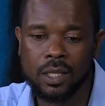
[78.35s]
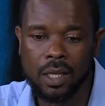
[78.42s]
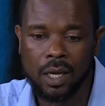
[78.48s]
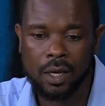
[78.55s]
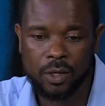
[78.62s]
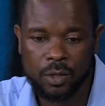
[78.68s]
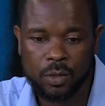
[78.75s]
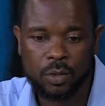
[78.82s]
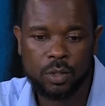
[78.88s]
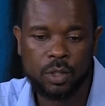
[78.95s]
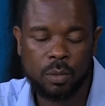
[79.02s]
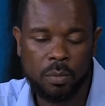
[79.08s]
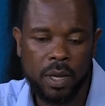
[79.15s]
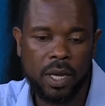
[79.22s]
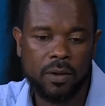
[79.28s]
a, huge
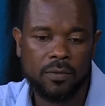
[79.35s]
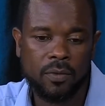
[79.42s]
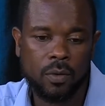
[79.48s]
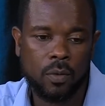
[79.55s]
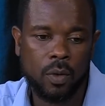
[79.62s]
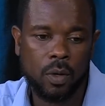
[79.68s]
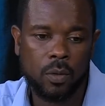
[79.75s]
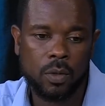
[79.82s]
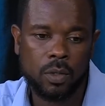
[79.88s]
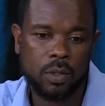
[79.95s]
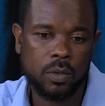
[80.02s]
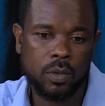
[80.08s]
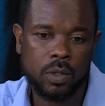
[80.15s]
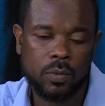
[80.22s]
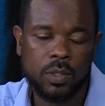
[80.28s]
demand for what we're
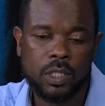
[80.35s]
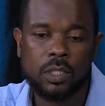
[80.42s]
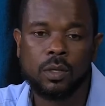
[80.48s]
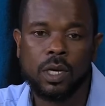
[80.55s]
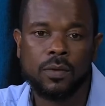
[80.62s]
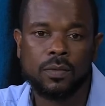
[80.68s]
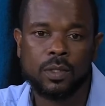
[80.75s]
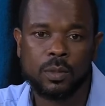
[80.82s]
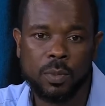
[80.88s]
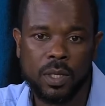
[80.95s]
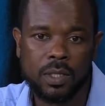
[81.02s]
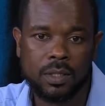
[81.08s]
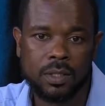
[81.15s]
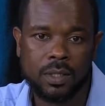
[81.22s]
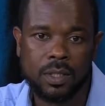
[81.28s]
doing. We just don't have the
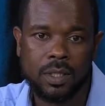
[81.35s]
space.